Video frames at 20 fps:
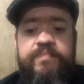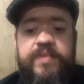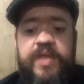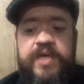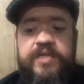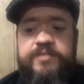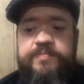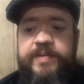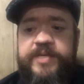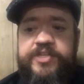
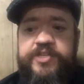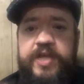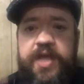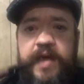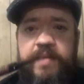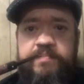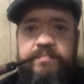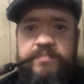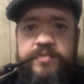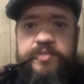Especially,
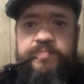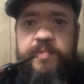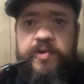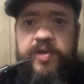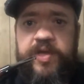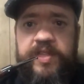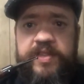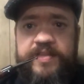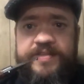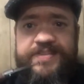I'm
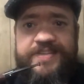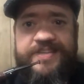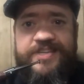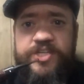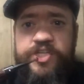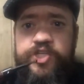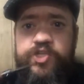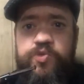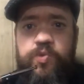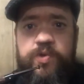smoking this in a
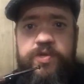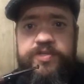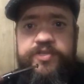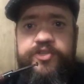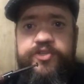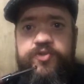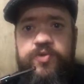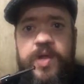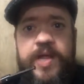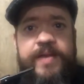short,
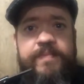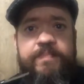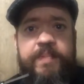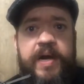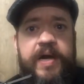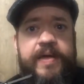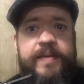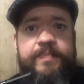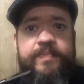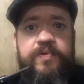straight
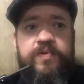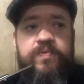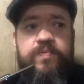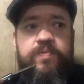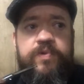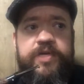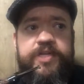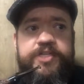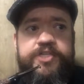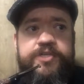pipe,
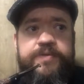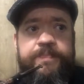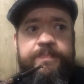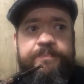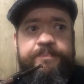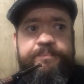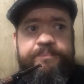which